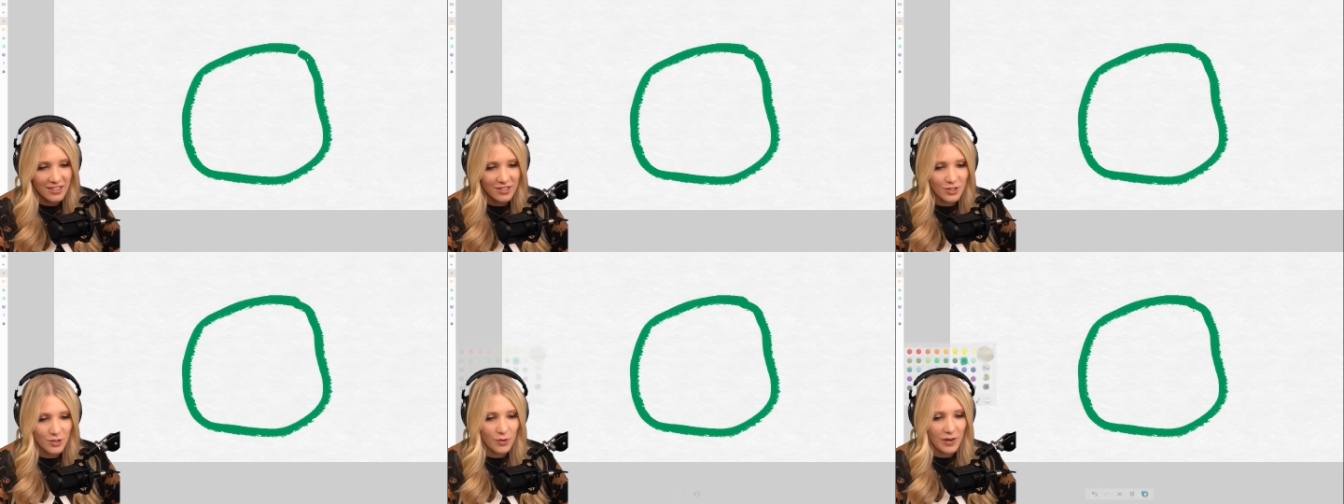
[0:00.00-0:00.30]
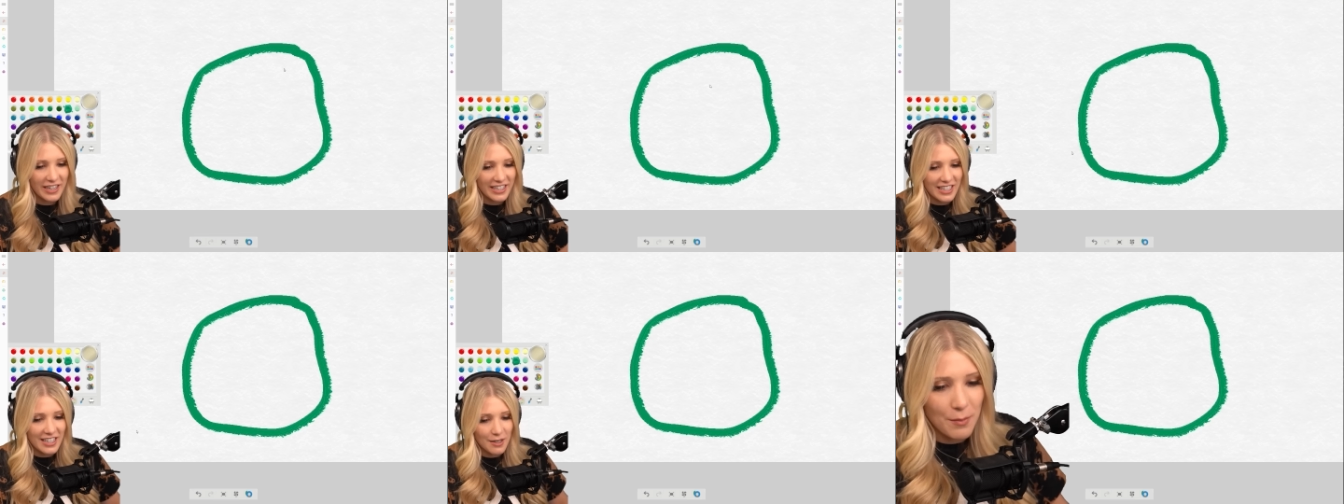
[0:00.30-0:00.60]
So I
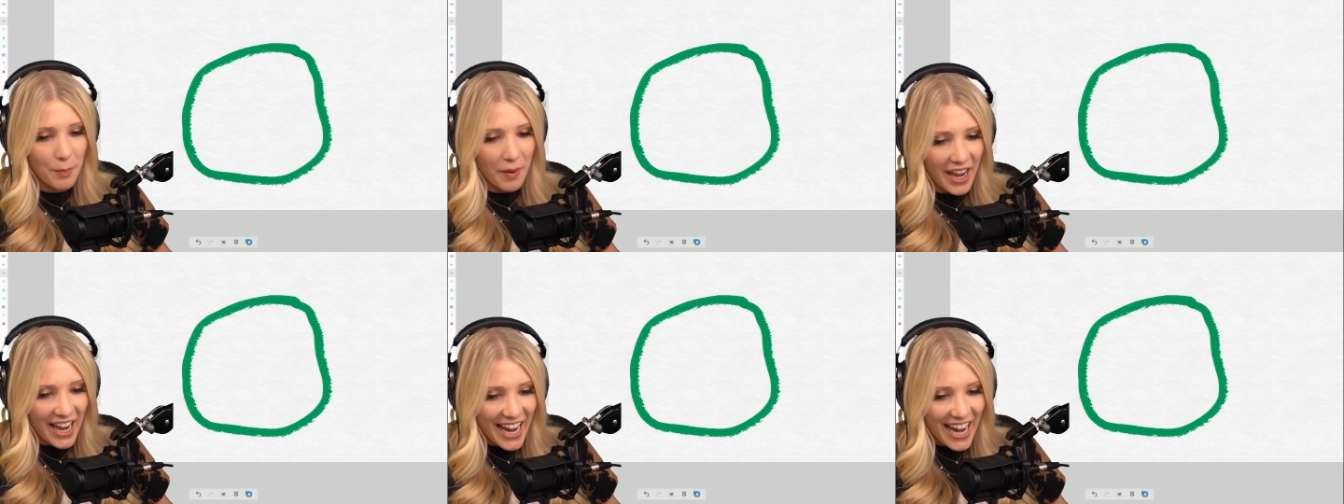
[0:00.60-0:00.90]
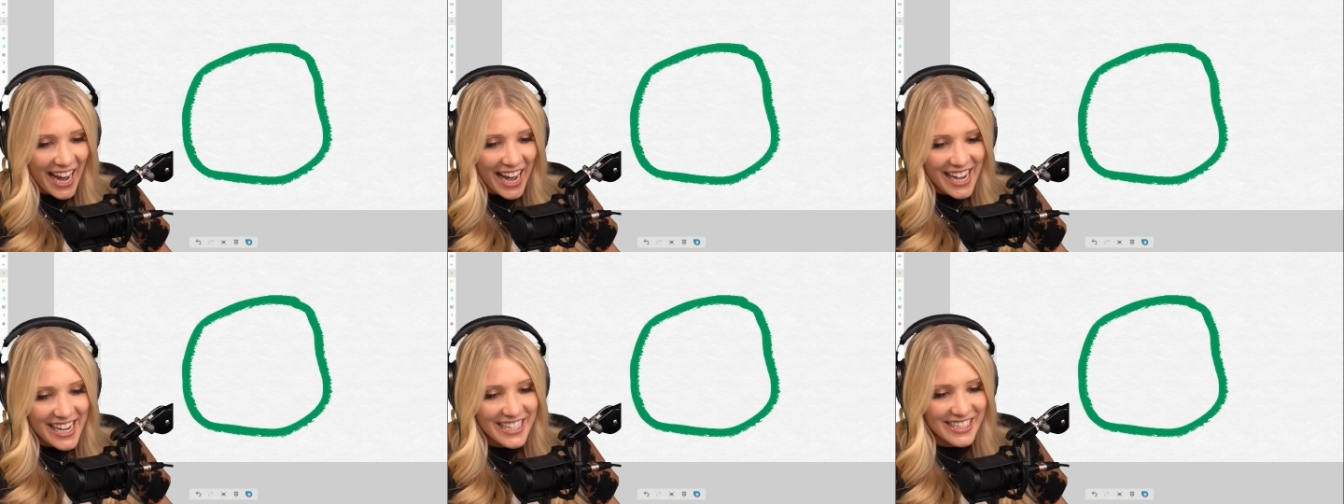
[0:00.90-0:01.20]
can
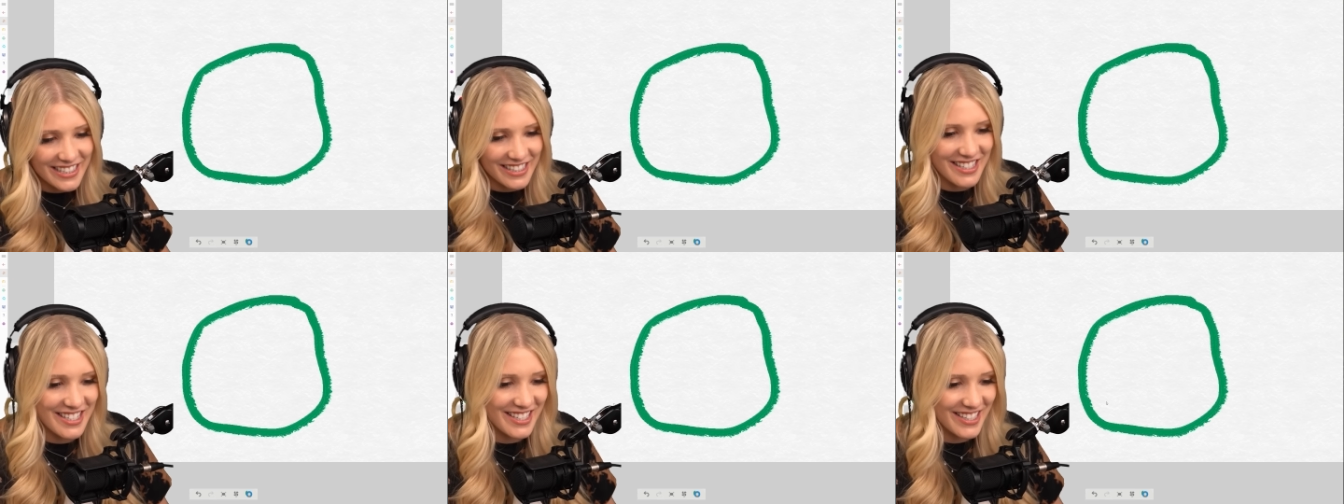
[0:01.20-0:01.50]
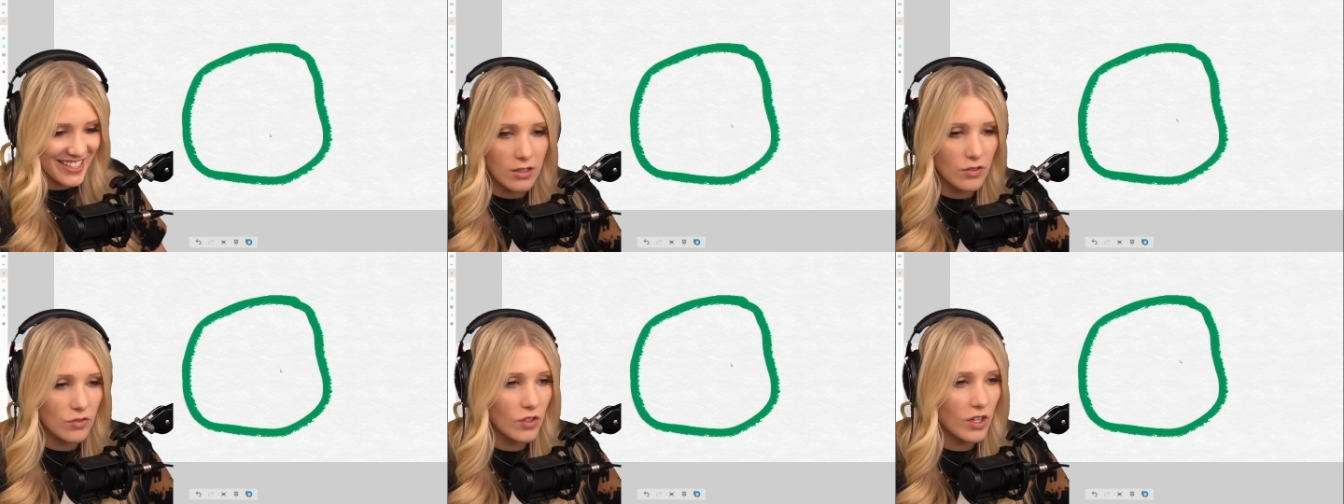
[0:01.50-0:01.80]
paint!
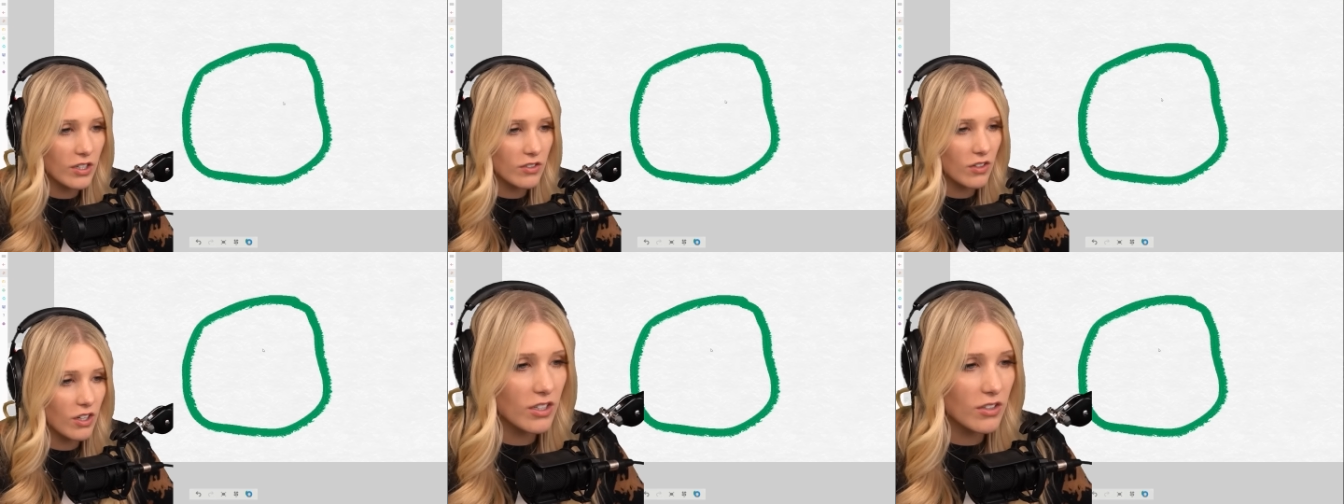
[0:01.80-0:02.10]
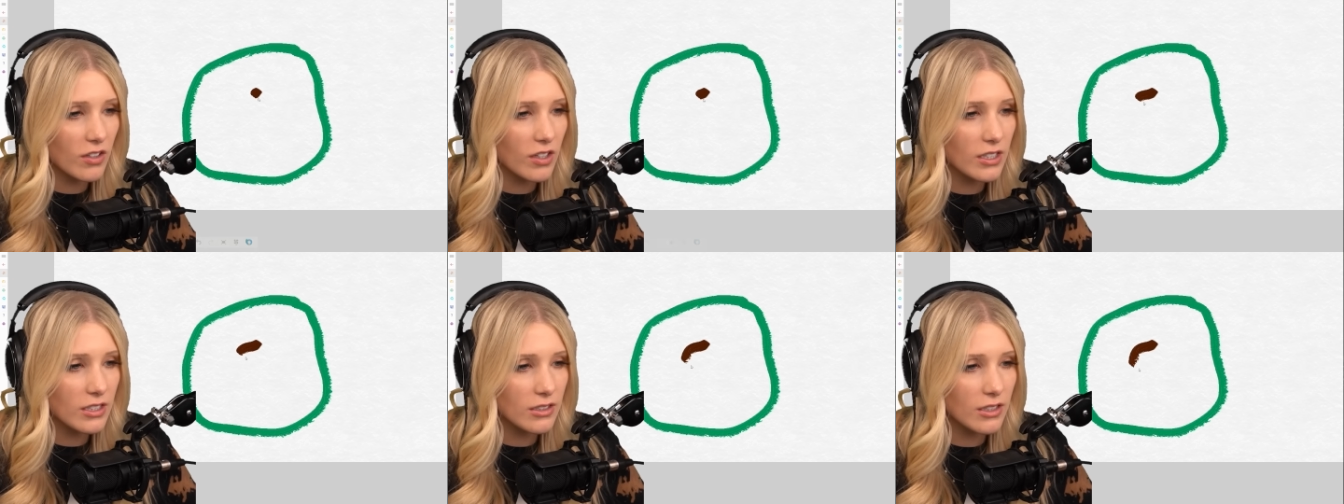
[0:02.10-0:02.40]
Look, look,
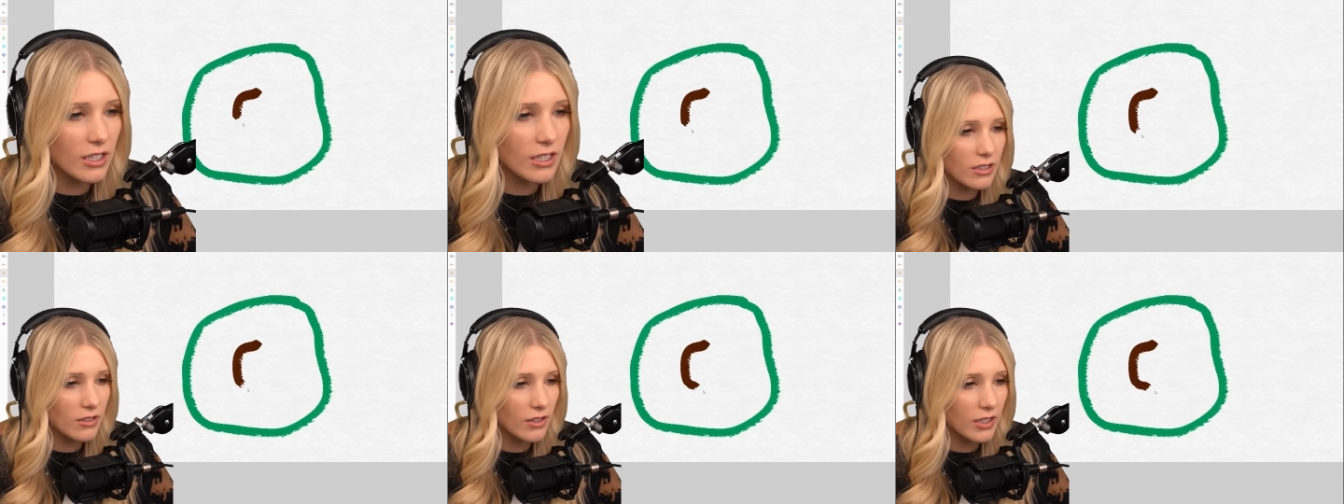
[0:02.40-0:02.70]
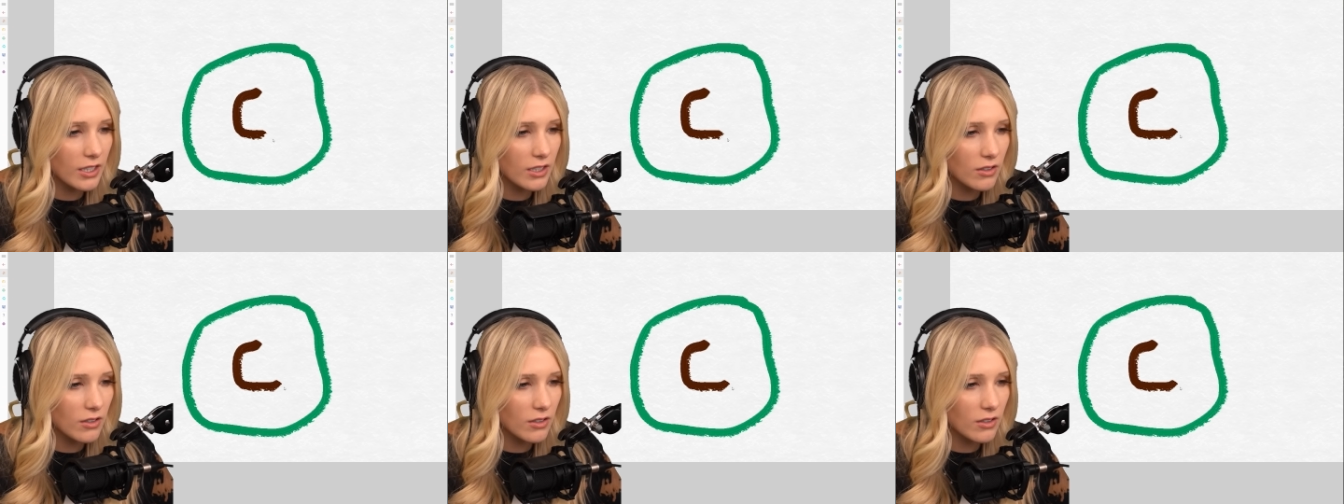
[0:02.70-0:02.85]
look, look, look,